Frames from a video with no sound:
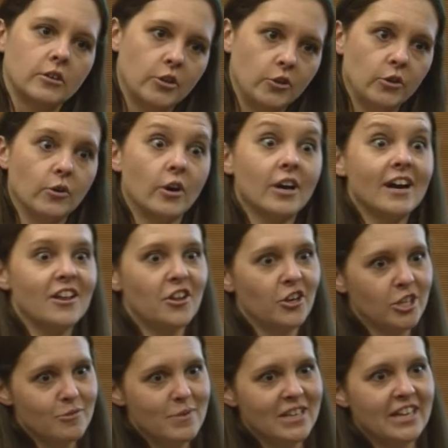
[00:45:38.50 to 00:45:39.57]
who you are, how
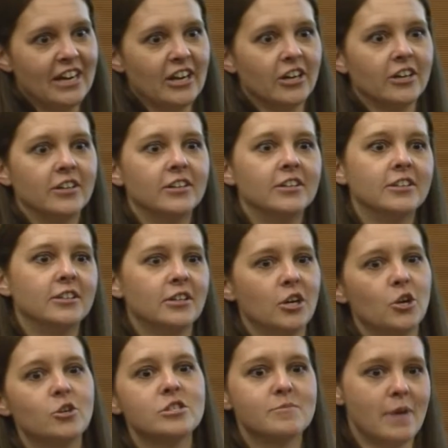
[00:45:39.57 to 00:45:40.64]
long you've been there,
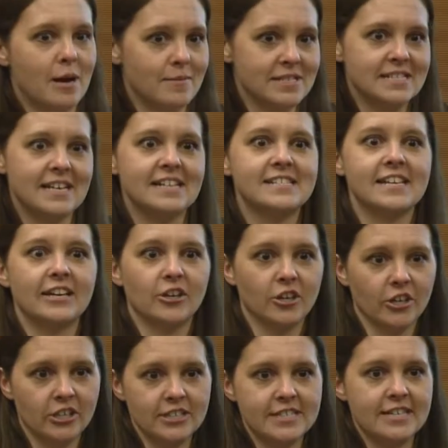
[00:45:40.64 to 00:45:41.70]
whose mama says that you're
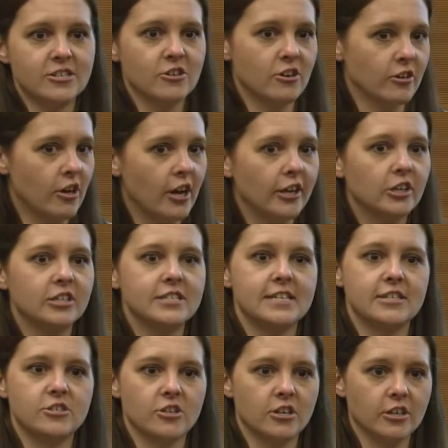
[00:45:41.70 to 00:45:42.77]
a good teacher or not a good
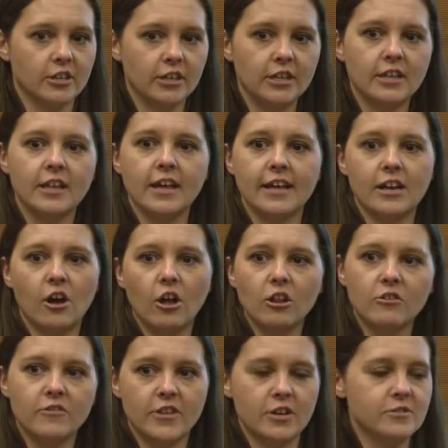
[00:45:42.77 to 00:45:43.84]
teacher, and
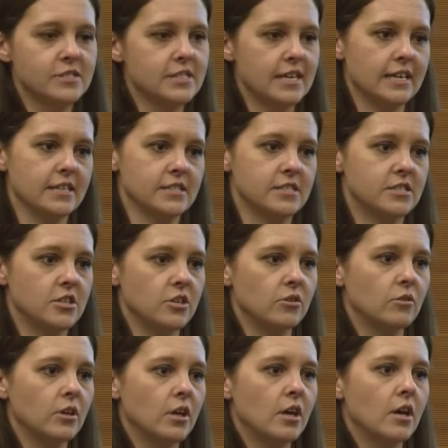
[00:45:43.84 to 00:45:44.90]
all of those things
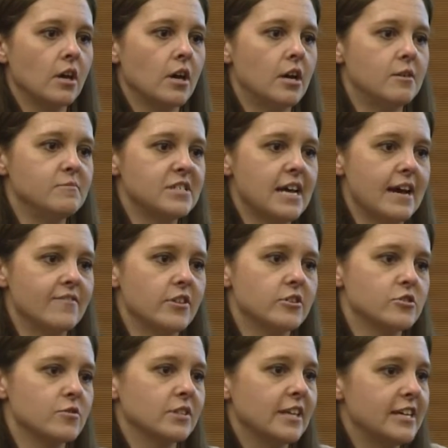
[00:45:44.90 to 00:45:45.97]
too, um, to have
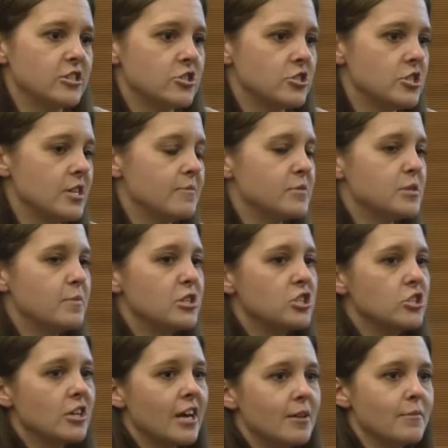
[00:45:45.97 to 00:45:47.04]
those relationships. But
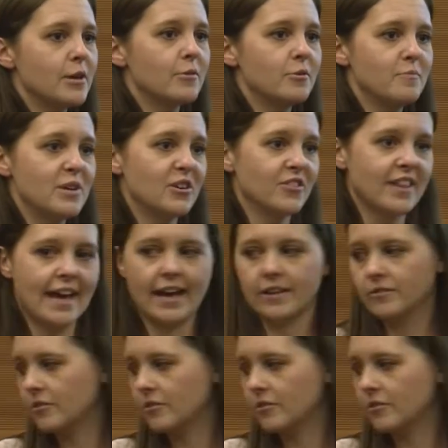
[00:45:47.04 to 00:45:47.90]
you got to be able to build that